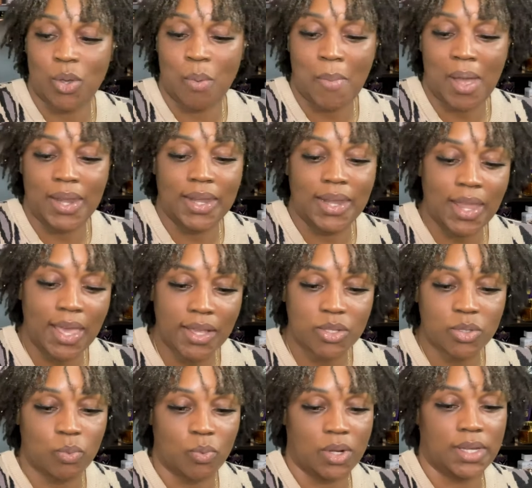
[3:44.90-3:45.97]
my
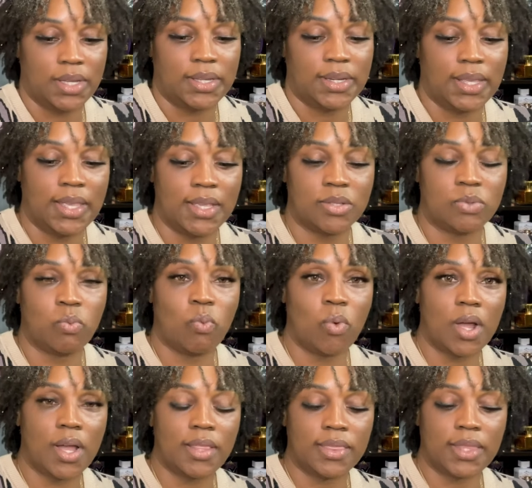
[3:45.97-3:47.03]
next one is
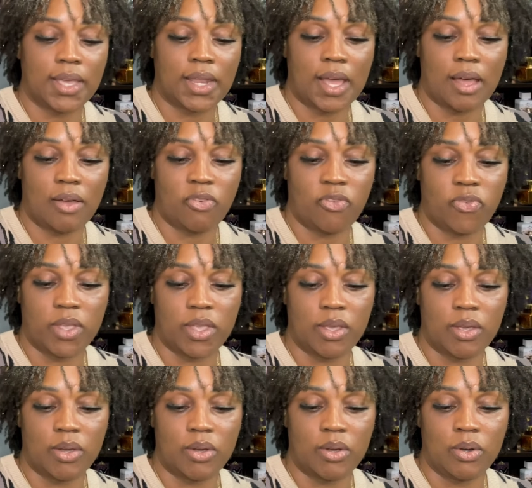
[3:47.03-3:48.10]
one that I
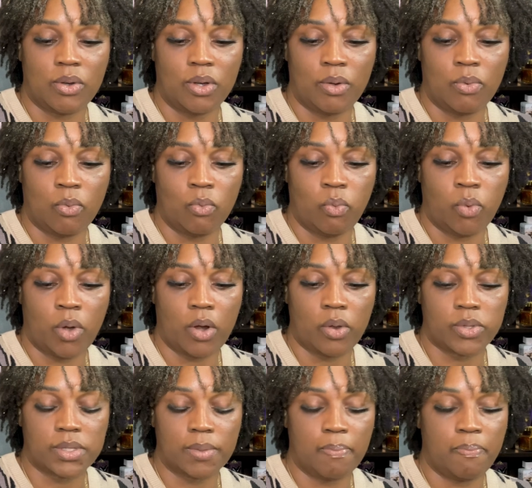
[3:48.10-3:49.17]
feel
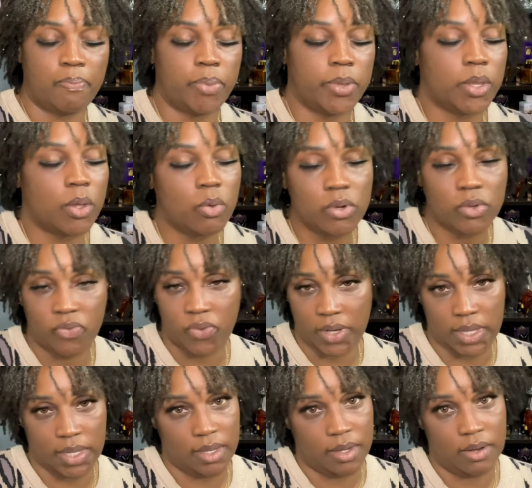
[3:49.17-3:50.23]
worked
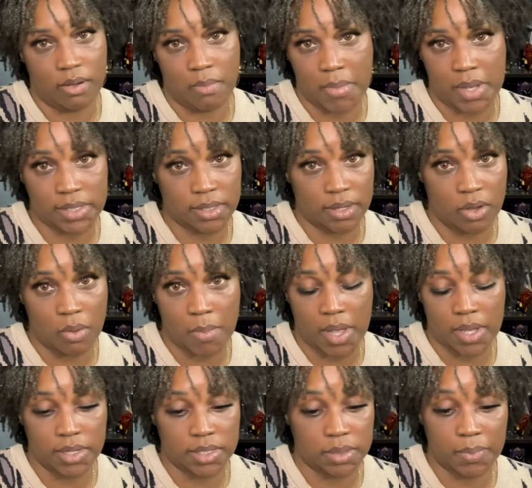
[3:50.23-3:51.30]
beautifully on my
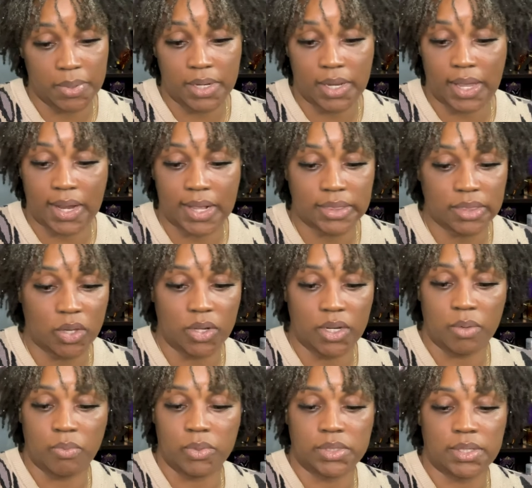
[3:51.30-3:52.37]
husband. Like, I thought
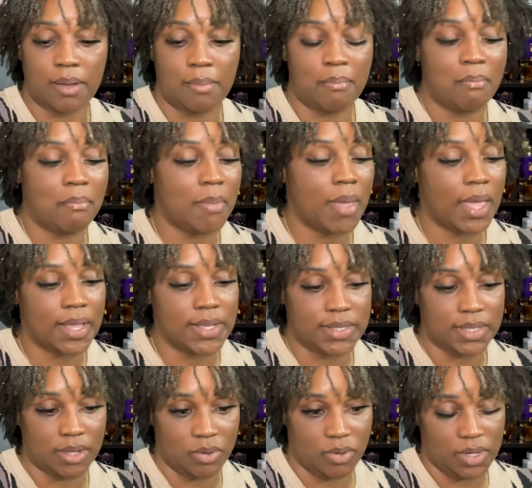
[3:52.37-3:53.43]
it was
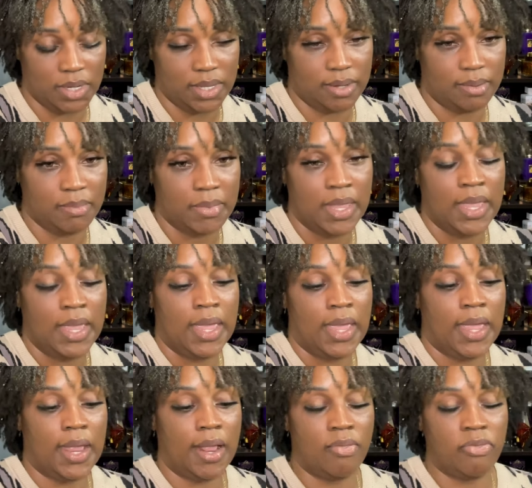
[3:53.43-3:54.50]
amazing on him.
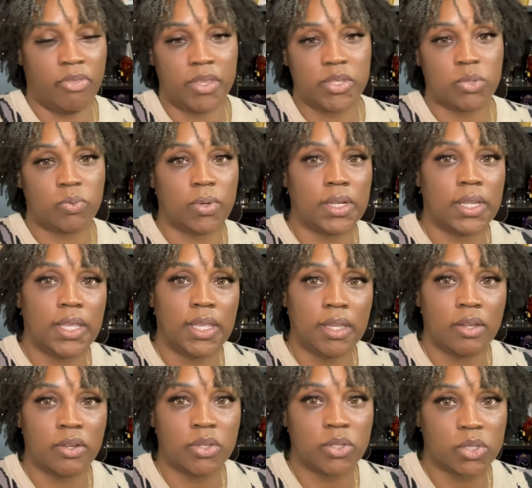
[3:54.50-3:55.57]
And this one
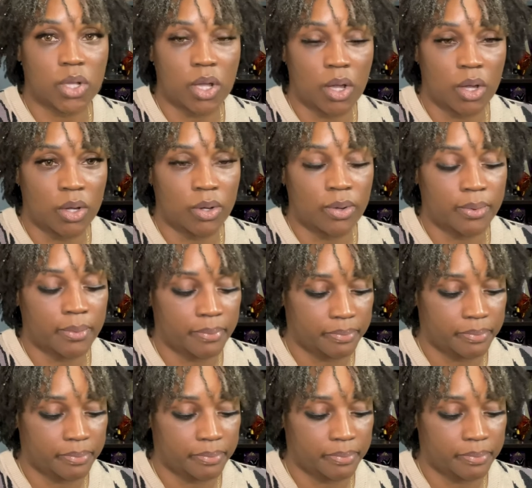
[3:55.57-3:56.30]
here is called